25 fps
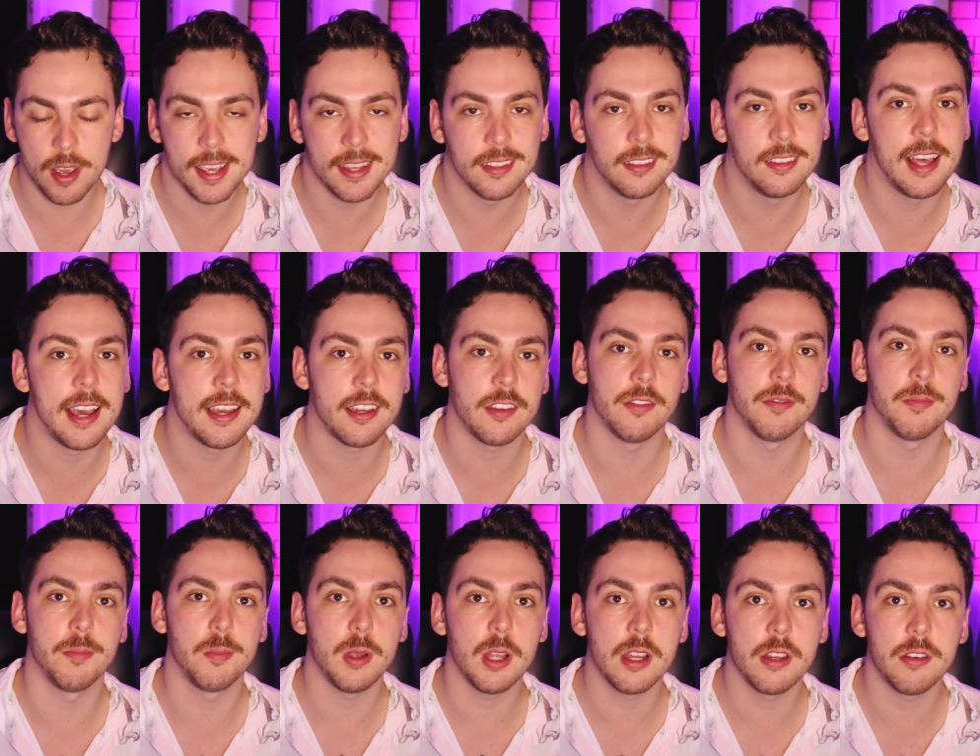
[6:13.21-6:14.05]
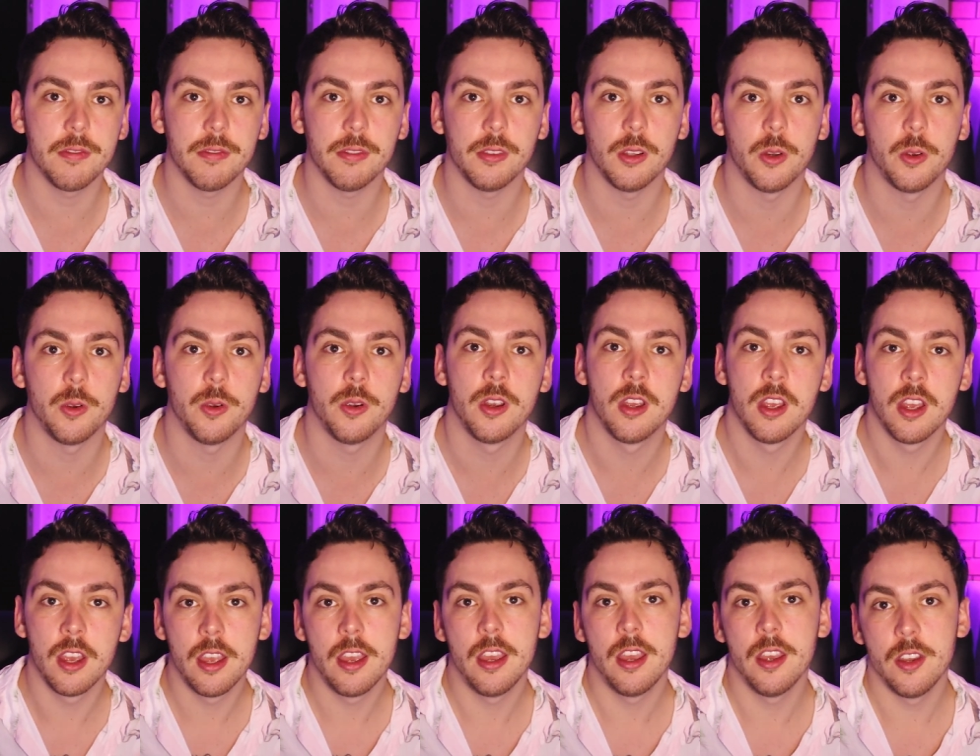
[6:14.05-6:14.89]
a lack of blood flow
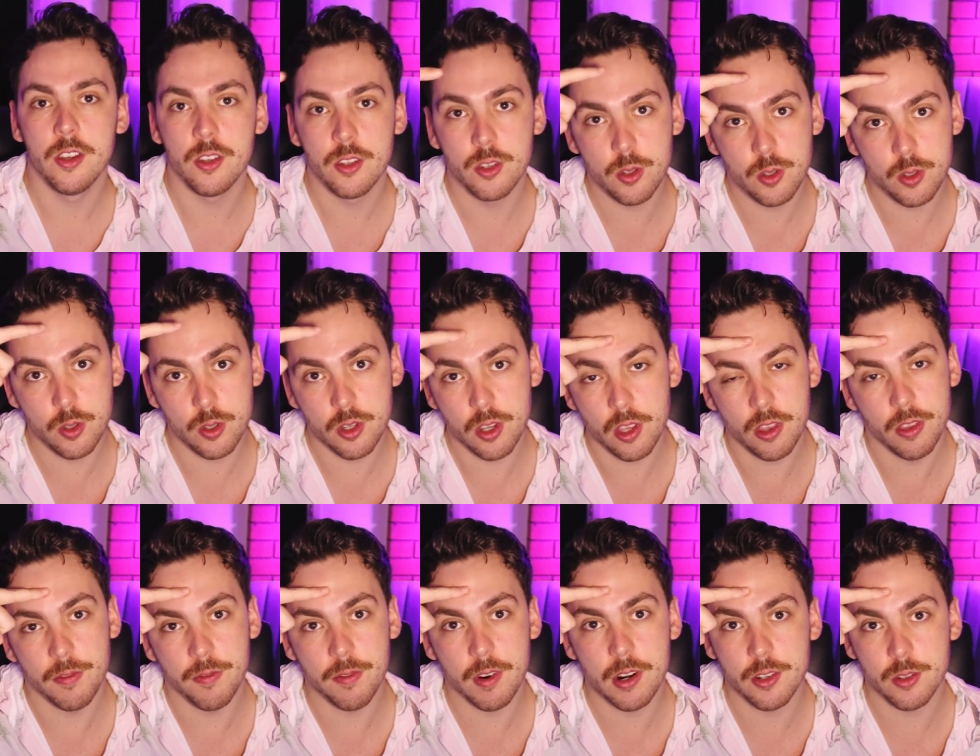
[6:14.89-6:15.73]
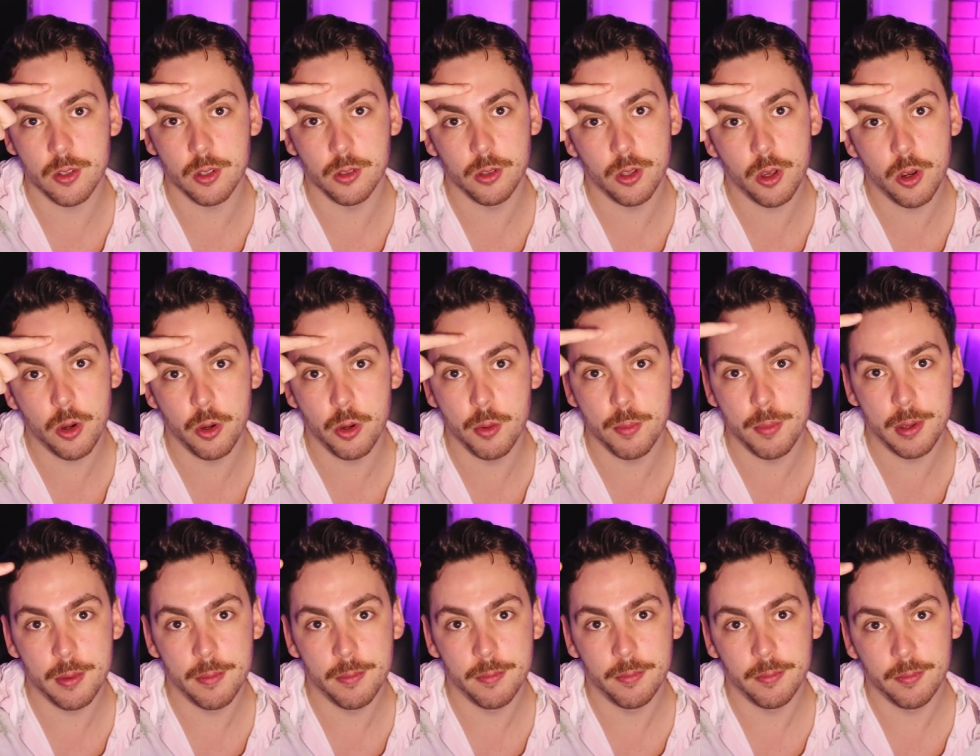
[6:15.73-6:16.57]
to the frontal
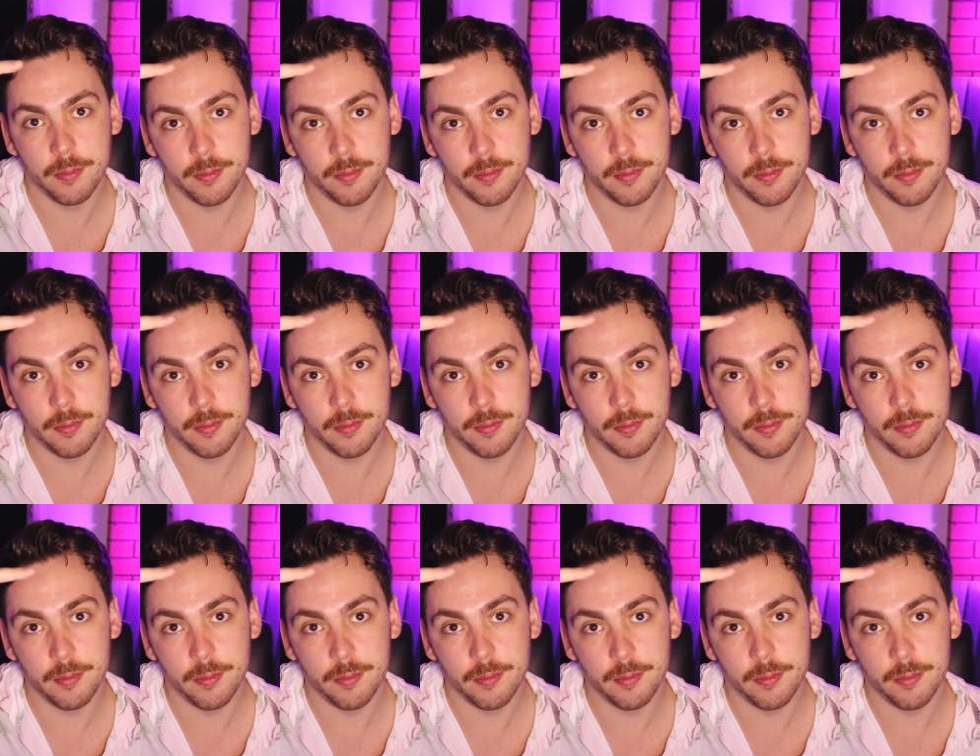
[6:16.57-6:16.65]
lobe.